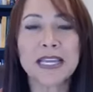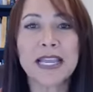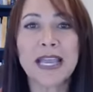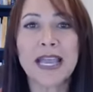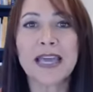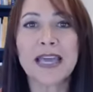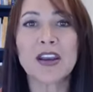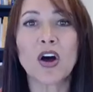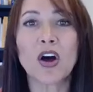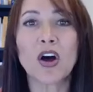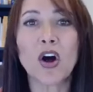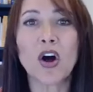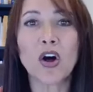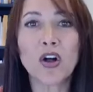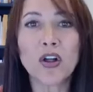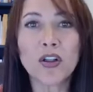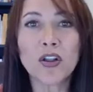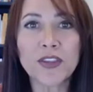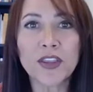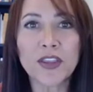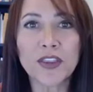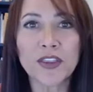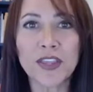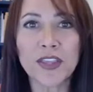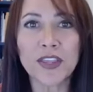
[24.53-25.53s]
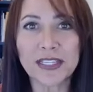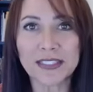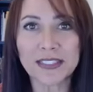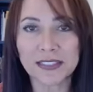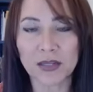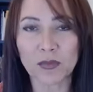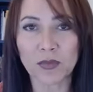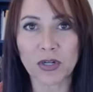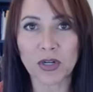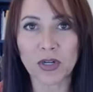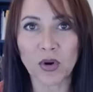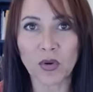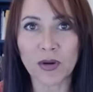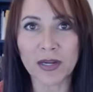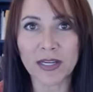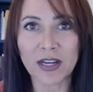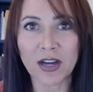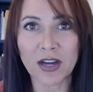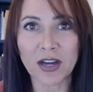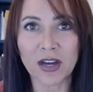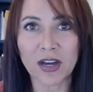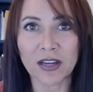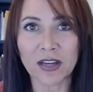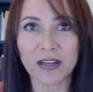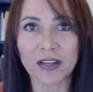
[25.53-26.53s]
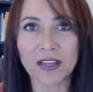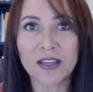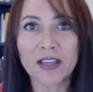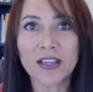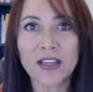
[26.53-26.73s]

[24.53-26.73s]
and all the things that were going on.